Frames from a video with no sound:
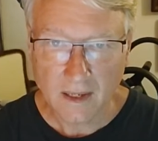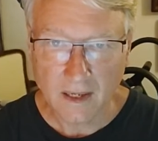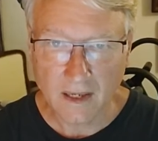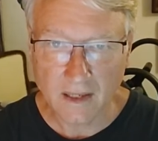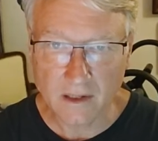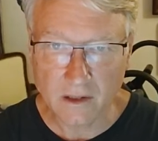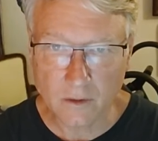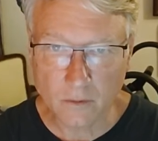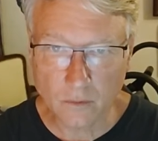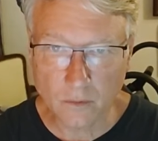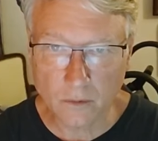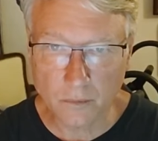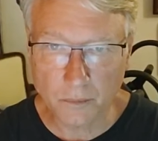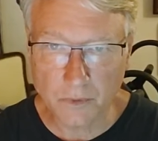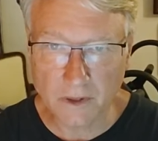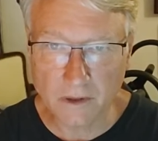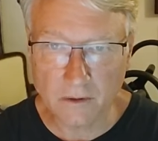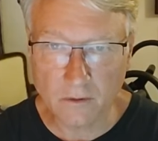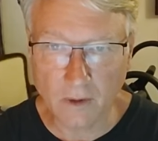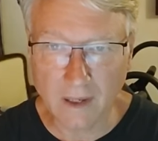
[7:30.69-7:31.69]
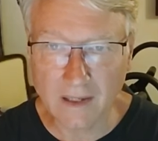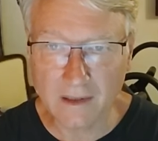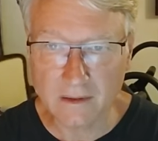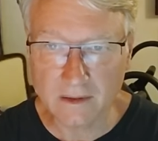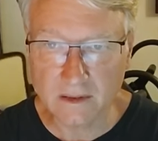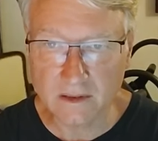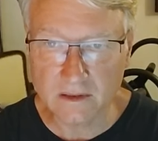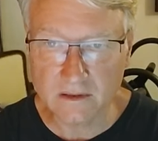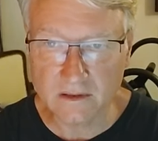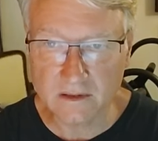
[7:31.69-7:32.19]
And you will be
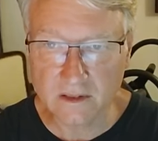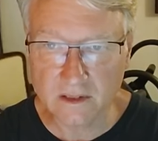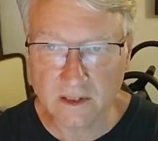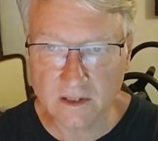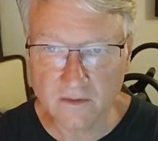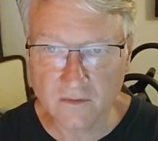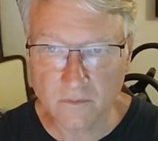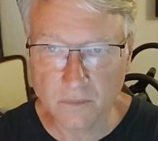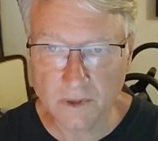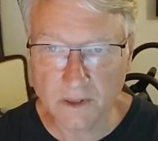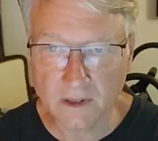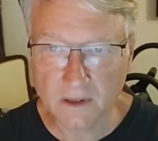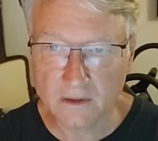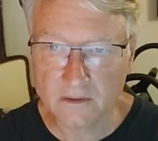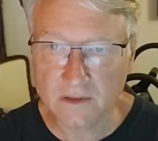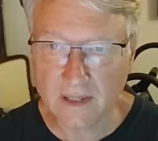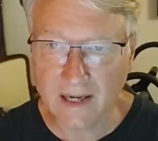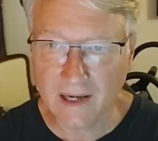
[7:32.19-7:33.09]
greatly deceived because